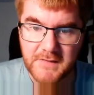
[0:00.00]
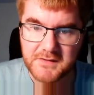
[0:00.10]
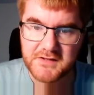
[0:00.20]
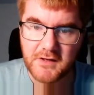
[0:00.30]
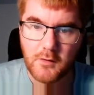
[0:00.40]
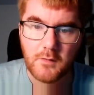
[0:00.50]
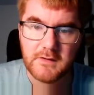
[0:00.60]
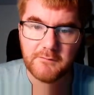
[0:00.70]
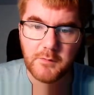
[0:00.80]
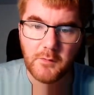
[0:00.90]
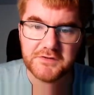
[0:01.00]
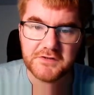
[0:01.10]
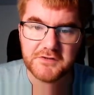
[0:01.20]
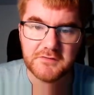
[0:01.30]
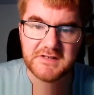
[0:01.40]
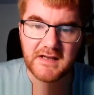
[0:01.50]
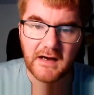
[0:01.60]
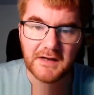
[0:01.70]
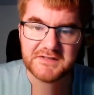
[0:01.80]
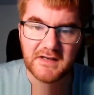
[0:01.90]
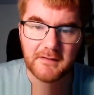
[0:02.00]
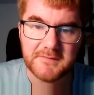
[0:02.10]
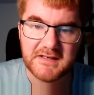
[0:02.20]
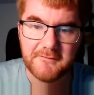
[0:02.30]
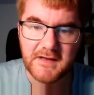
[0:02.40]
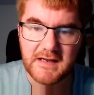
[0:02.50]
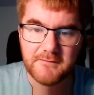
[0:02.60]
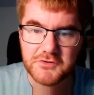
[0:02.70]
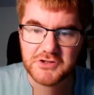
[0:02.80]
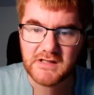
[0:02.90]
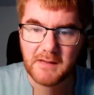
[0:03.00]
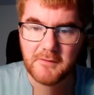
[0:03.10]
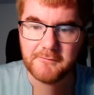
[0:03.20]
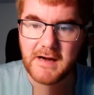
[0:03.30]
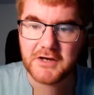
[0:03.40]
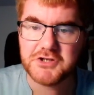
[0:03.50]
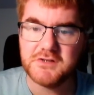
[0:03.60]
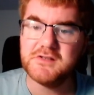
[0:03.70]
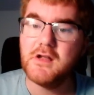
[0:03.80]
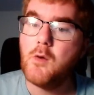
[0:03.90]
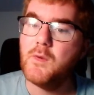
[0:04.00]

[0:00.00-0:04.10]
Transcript: So if we want to do dr dr dv, just like with fractions,